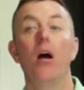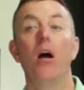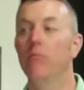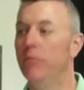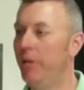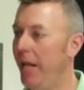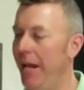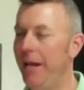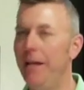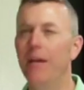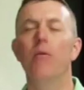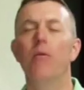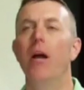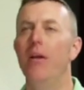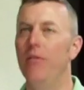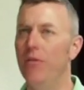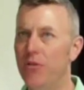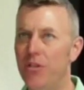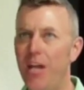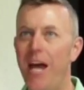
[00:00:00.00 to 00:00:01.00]
Can't get
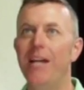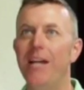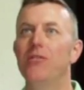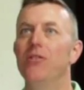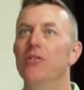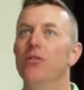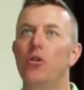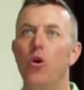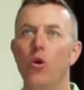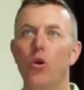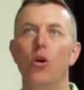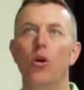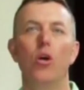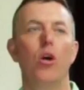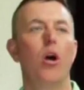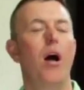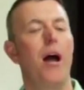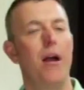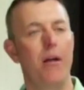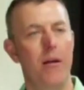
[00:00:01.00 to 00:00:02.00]
right. There's taxes.
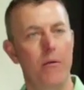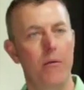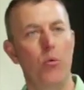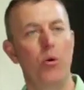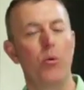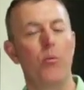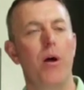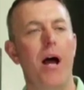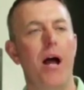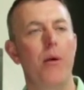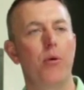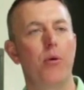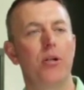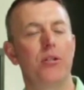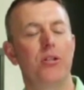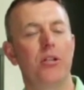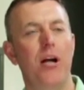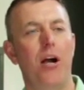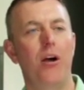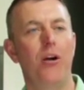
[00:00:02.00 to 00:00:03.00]
I work
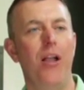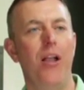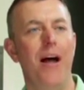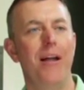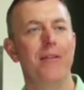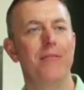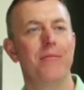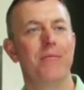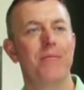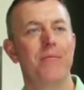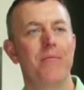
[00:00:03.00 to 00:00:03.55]
at the car lot.